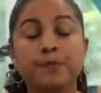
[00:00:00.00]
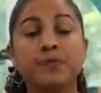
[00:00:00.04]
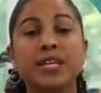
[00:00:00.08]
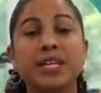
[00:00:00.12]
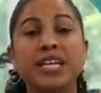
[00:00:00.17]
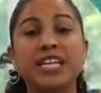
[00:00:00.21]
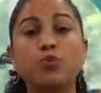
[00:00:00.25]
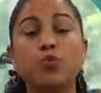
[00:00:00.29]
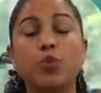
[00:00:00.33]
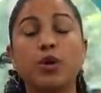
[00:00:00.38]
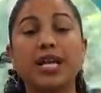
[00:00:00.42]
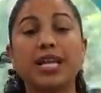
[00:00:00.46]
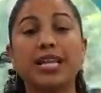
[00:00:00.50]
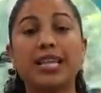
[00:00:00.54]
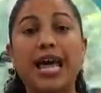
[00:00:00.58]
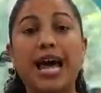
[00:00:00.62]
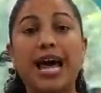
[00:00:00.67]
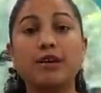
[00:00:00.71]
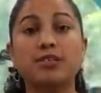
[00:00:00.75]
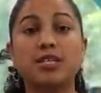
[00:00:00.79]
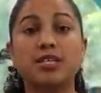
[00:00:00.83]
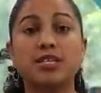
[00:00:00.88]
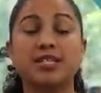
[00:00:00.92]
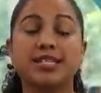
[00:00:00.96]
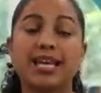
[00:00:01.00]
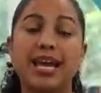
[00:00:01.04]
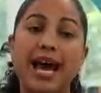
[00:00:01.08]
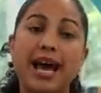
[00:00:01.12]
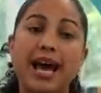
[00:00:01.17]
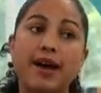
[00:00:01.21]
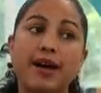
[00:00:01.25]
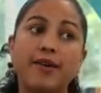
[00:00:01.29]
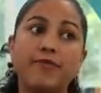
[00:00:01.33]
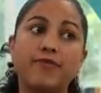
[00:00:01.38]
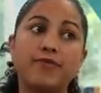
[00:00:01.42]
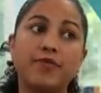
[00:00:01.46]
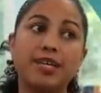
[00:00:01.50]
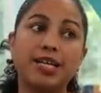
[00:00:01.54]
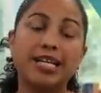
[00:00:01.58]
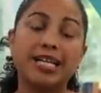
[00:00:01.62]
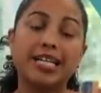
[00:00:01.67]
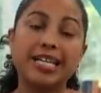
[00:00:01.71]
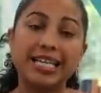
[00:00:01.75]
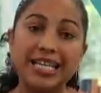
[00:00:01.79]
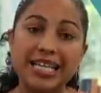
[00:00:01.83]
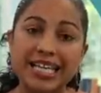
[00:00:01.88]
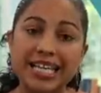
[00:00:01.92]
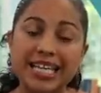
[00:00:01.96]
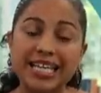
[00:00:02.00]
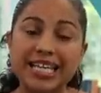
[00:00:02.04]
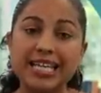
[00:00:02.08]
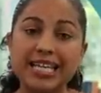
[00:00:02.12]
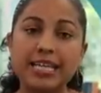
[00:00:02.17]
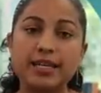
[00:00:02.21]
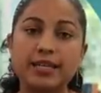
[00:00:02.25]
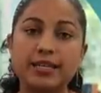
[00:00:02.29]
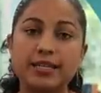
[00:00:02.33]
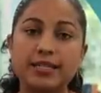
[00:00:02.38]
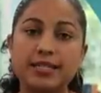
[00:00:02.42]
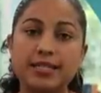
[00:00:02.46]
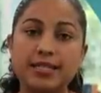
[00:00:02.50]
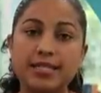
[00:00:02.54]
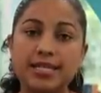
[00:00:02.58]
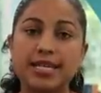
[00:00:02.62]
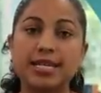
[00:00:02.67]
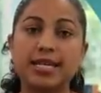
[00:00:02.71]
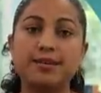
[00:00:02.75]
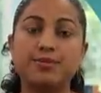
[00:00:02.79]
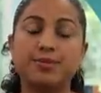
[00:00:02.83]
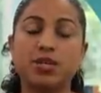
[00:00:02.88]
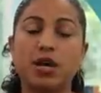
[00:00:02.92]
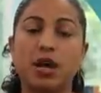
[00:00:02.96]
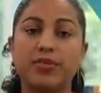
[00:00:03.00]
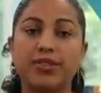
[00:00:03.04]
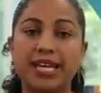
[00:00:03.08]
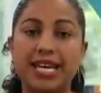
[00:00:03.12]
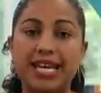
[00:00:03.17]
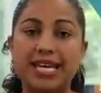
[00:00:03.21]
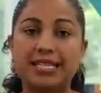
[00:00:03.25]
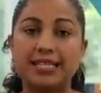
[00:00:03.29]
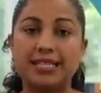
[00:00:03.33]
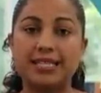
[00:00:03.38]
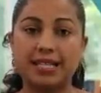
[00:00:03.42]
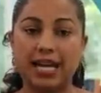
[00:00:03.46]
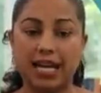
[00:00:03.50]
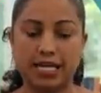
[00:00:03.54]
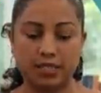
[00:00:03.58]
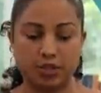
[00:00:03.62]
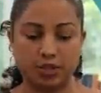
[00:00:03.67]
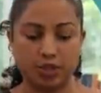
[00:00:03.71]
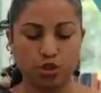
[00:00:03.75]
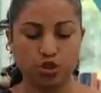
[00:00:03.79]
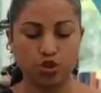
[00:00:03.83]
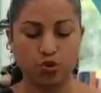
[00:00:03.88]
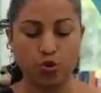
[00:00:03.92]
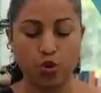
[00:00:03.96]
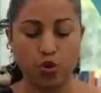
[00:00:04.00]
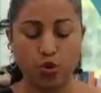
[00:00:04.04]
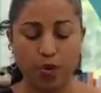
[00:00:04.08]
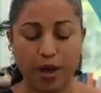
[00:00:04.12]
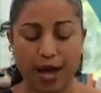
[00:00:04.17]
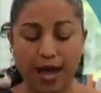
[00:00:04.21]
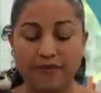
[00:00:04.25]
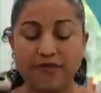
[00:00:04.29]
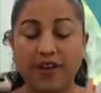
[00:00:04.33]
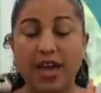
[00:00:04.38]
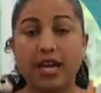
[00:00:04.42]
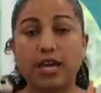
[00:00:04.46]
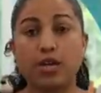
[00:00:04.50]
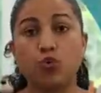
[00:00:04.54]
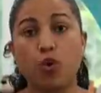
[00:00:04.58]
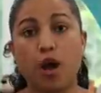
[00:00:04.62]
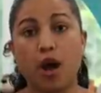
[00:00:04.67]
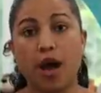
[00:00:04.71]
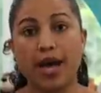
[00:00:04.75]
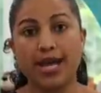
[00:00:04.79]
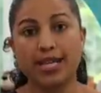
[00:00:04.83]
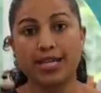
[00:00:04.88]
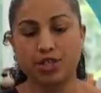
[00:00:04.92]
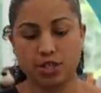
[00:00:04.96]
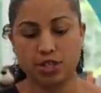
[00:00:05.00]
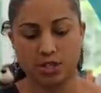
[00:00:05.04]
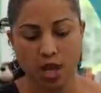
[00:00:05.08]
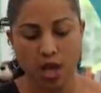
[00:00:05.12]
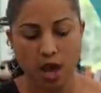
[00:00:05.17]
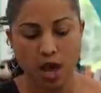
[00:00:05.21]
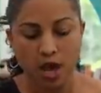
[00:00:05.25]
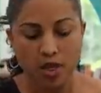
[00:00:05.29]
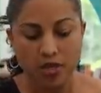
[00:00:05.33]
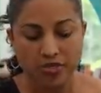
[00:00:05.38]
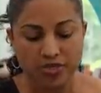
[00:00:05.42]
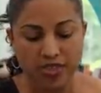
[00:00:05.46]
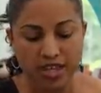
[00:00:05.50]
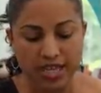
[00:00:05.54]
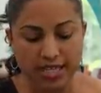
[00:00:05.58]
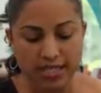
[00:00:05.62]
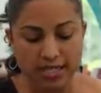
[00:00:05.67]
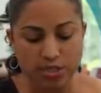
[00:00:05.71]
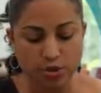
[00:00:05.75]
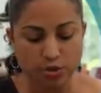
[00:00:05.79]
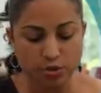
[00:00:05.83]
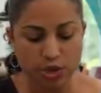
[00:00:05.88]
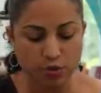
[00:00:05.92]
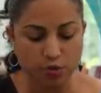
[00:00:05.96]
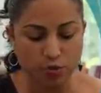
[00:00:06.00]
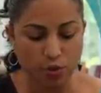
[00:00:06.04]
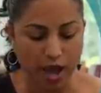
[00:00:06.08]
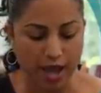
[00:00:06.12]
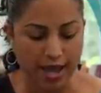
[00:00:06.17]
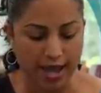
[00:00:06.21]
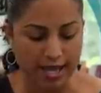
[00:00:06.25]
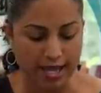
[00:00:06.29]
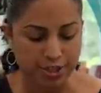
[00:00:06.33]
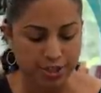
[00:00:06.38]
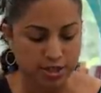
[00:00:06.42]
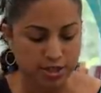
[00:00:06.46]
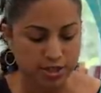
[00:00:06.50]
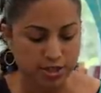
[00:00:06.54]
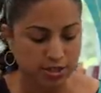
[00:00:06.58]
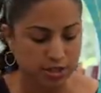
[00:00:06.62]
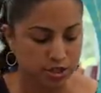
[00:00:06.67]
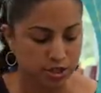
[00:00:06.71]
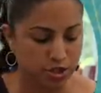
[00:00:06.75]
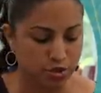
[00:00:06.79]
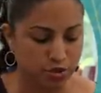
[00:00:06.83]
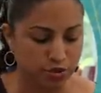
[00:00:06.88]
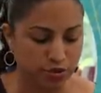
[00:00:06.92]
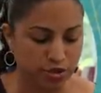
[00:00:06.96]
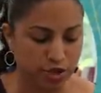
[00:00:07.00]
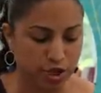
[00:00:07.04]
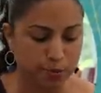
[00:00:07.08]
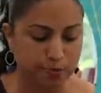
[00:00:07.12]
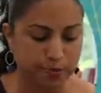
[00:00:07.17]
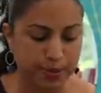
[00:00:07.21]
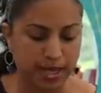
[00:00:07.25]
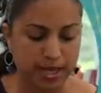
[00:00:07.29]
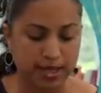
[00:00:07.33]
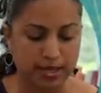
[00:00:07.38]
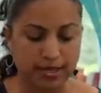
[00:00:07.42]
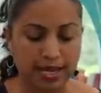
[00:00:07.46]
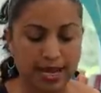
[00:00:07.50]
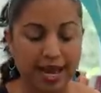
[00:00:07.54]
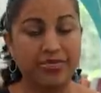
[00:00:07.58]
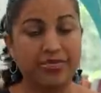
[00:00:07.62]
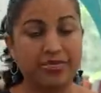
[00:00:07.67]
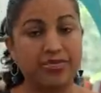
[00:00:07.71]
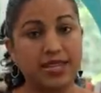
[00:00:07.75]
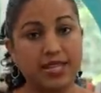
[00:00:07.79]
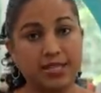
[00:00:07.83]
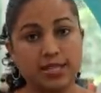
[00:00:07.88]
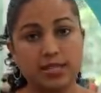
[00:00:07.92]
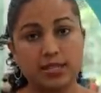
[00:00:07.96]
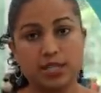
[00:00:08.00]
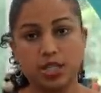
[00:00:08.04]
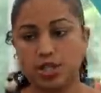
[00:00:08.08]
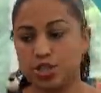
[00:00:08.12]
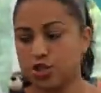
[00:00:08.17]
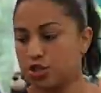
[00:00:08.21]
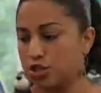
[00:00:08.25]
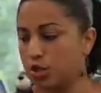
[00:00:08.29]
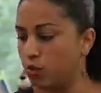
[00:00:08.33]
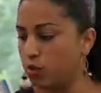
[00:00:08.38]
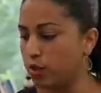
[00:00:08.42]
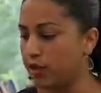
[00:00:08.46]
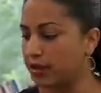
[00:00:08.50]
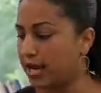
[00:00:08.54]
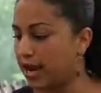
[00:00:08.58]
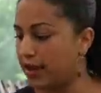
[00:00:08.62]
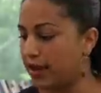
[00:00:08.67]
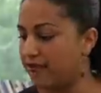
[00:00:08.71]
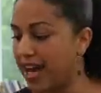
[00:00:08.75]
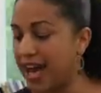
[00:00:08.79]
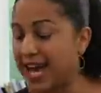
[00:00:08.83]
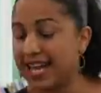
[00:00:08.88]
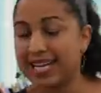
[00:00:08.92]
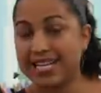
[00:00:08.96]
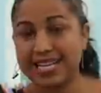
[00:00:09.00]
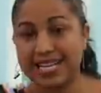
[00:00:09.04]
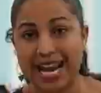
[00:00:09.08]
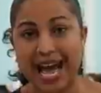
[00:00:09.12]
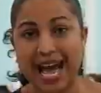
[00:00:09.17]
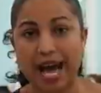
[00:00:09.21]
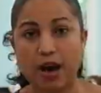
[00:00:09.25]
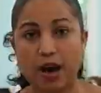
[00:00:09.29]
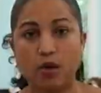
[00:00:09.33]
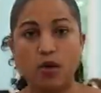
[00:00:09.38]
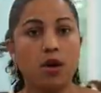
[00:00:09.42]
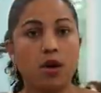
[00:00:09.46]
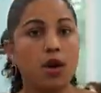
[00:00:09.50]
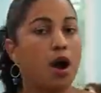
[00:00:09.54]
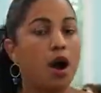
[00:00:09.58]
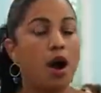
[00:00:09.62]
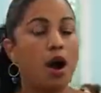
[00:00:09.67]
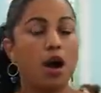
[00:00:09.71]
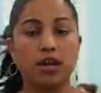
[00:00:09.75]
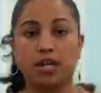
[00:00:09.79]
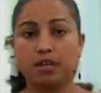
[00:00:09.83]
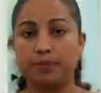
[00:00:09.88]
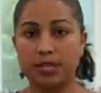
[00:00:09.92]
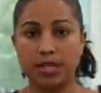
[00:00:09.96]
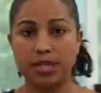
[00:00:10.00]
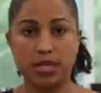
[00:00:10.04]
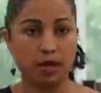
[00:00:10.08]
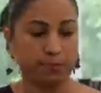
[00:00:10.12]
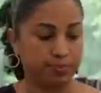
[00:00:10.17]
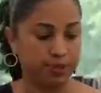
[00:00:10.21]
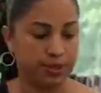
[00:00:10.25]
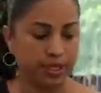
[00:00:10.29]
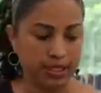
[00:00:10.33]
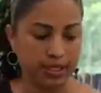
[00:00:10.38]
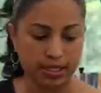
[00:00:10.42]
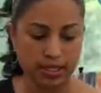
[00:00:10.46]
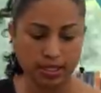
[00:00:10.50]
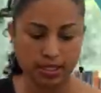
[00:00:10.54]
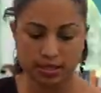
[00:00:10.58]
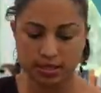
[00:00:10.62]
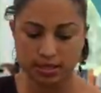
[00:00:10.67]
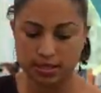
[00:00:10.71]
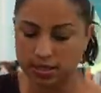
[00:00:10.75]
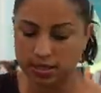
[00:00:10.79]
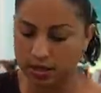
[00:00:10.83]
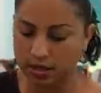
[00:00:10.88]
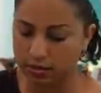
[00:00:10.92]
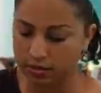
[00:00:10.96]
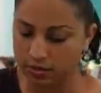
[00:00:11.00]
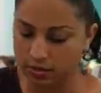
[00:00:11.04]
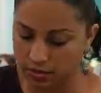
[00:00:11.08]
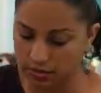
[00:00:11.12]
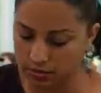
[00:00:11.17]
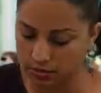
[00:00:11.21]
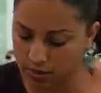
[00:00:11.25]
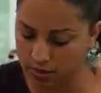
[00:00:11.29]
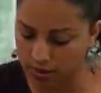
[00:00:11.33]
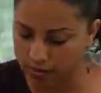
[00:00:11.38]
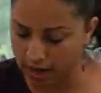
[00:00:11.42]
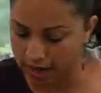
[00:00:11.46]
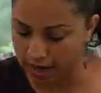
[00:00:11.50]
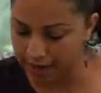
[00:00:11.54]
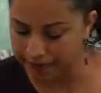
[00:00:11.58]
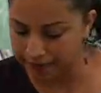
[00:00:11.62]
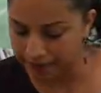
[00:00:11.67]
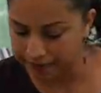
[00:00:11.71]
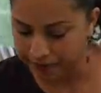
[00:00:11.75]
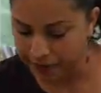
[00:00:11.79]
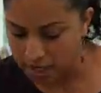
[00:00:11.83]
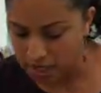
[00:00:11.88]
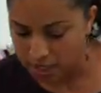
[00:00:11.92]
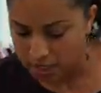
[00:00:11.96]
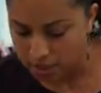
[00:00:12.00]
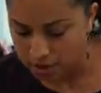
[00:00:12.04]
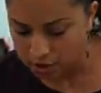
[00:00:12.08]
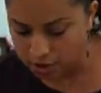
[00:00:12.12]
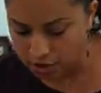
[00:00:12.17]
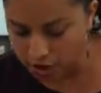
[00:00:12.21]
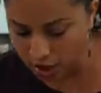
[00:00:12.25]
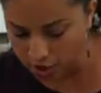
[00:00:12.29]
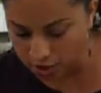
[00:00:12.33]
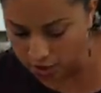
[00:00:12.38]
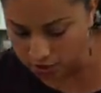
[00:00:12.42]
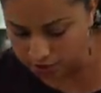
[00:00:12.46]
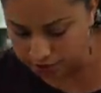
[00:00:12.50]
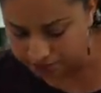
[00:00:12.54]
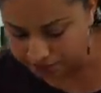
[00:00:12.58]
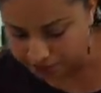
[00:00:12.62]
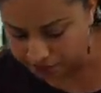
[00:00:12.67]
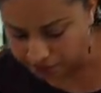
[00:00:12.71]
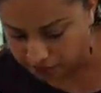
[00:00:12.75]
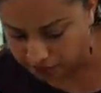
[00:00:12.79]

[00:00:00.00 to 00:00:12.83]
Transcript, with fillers: is what allows us to have clean seams on the inside so you don't have any raw edges. These three raw edges, the two that are pinned and this additional one that I've added now are gonna be completely concealed, all right? So